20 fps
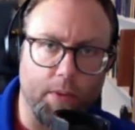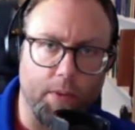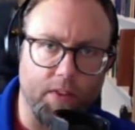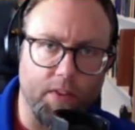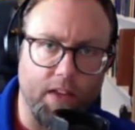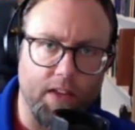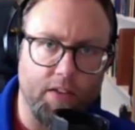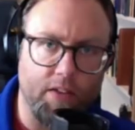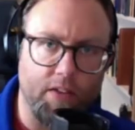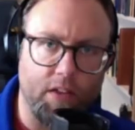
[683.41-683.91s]
but
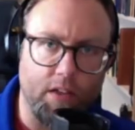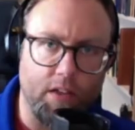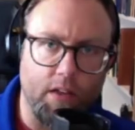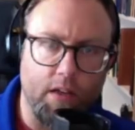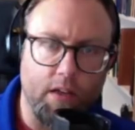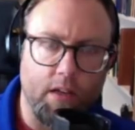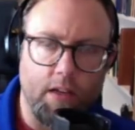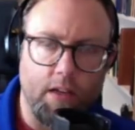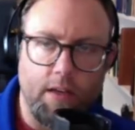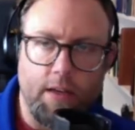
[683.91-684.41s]
it's
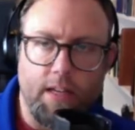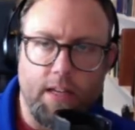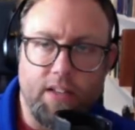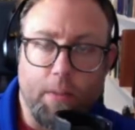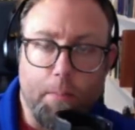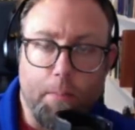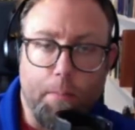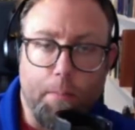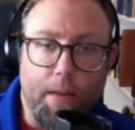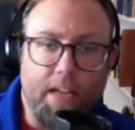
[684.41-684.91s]

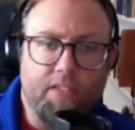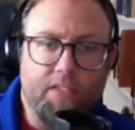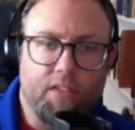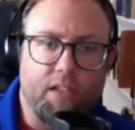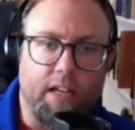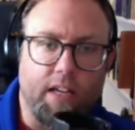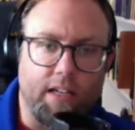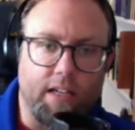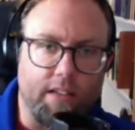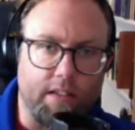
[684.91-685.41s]
a
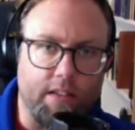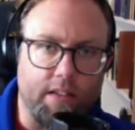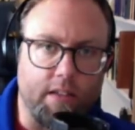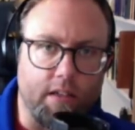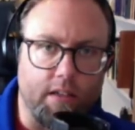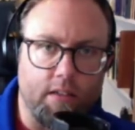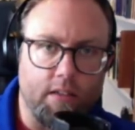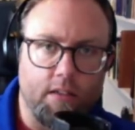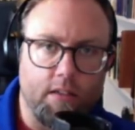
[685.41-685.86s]
basic idea.